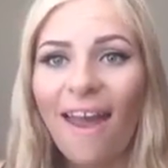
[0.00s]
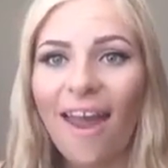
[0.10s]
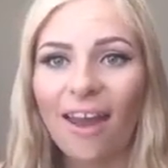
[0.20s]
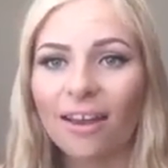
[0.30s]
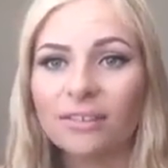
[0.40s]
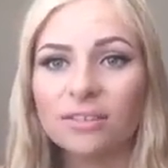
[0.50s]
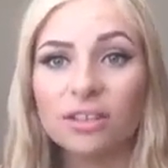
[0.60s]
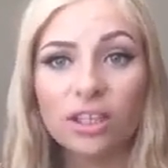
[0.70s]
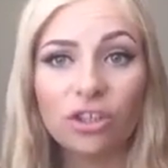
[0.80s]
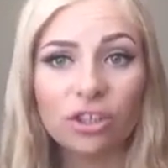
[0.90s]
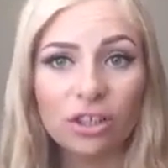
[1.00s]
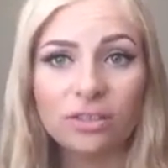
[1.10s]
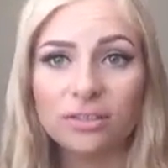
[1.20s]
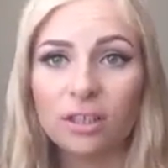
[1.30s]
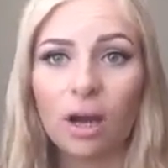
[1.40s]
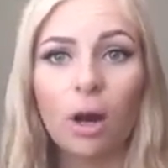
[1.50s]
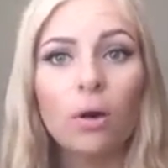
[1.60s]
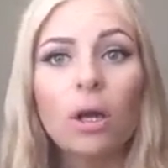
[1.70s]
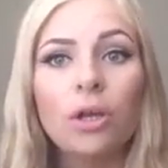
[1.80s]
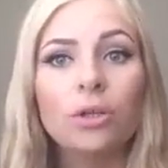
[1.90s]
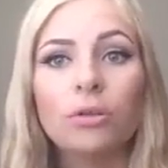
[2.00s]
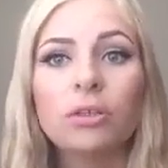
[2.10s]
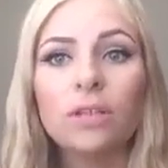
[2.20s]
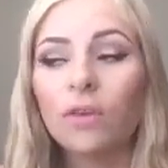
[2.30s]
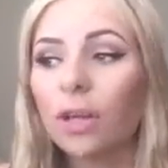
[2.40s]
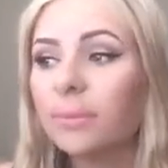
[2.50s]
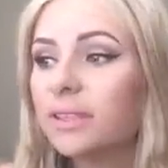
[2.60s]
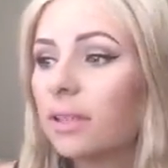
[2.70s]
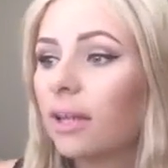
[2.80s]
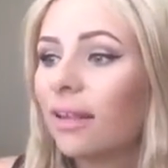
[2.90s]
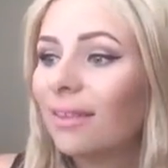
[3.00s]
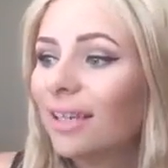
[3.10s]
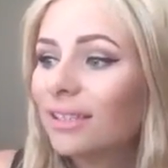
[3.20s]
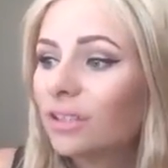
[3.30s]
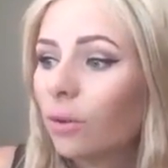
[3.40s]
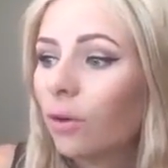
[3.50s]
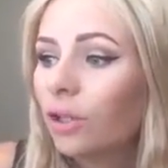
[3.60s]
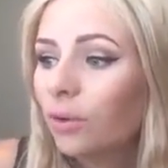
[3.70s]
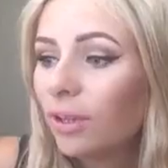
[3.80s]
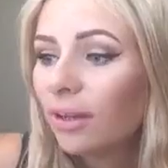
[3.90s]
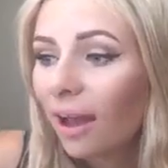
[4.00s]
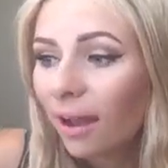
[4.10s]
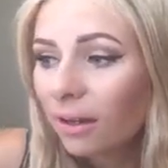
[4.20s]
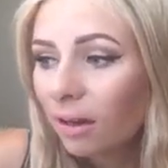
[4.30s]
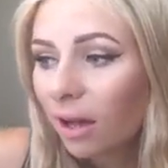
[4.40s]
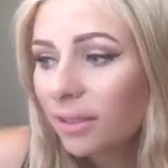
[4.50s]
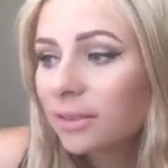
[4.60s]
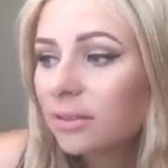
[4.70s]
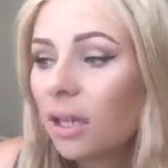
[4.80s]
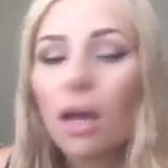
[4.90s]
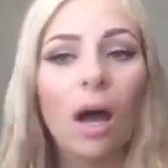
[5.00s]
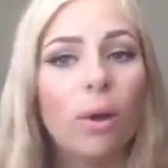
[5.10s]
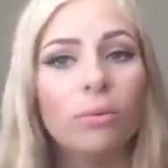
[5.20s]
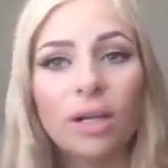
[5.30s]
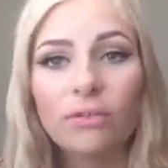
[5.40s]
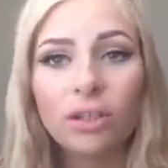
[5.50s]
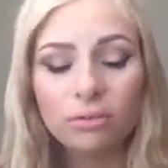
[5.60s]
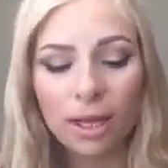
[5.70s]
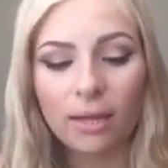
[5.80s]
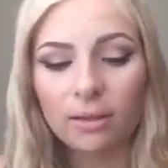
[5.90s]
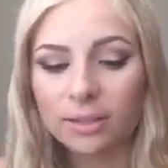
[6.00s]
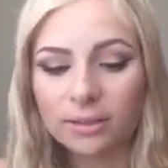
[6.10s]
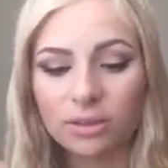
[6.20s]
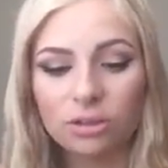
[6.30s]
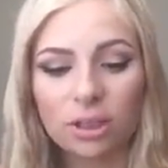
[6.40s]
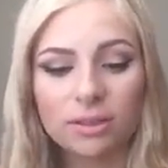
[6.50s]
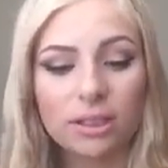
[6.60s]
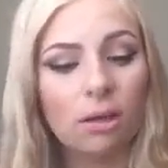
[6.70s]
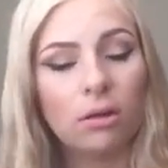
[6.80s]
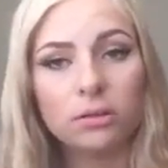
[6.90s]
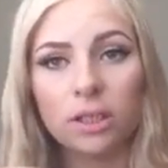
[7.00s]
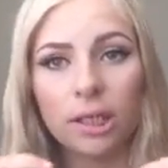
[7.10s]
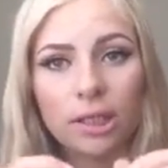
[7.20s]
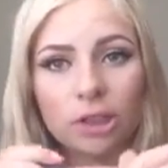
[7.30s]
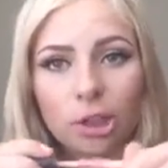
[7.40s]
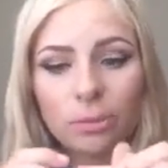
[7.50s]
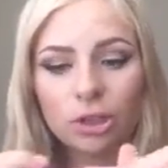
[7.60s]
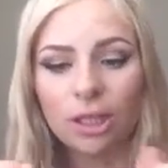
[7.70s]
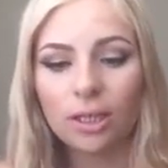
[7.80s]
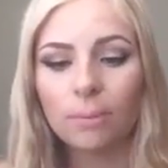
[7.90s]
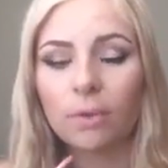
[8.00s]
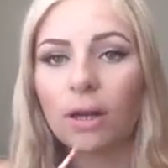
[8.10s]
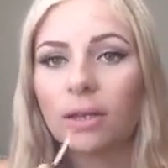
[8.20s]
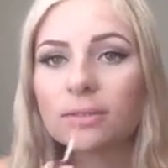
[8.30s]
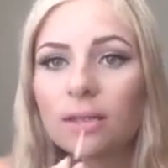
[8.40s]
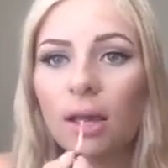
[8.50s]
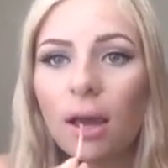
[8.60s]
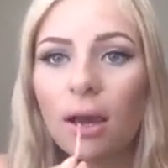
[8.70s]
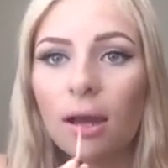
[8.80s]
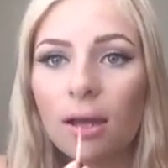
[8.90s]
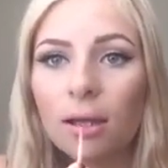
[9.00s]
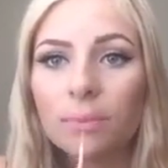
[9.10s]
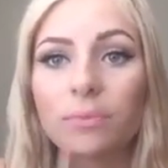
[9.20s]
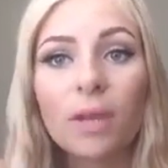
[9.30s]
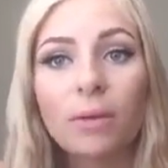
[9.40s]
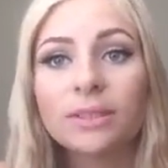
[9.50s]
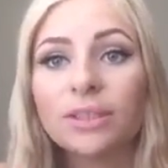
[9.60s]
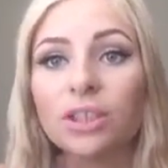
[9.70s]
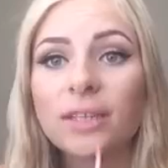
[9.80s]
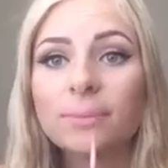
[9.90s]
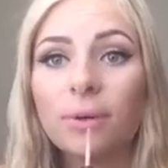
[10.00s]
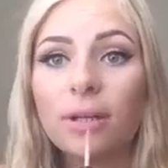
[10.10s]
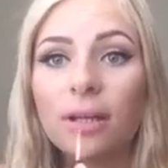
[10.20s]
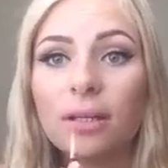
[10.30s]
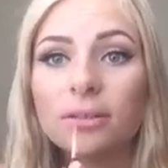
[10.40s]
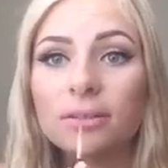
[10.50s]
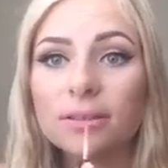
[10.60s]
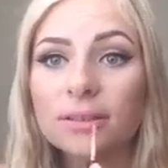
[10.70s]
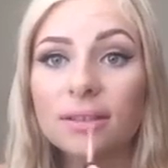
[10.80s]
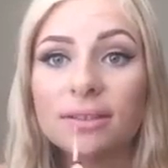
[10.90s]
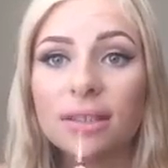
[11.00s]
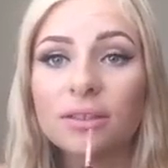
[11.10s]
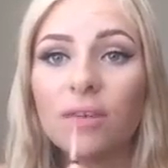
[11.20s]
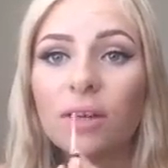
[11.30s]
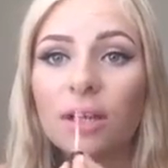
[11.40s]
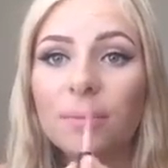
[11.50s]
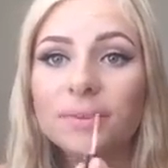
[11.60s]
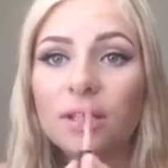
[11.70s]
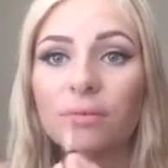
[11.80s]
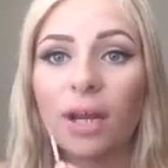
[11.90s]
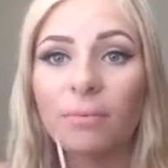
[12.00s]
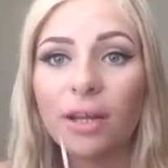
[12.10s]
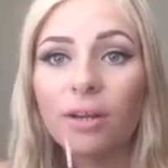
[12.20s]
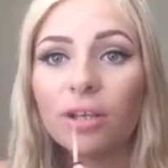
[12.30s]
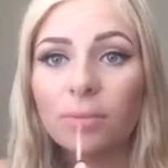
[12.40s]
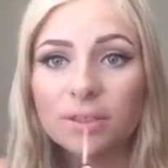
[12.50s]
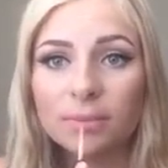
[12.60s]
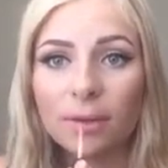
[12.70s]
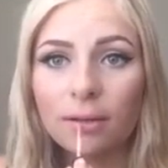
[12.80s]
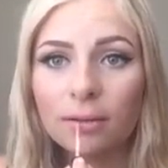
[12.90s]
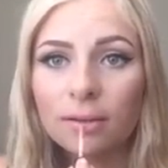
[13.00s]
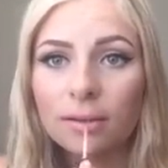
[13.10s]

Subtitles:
and then you're good to go. You can leave your lipstick like this, or you can add a gloss, whatever you like. This is just the Ulta Super Shiny Lip Gloss. I would suggest putting it just in the center of your lips and right by your Cupid's bow.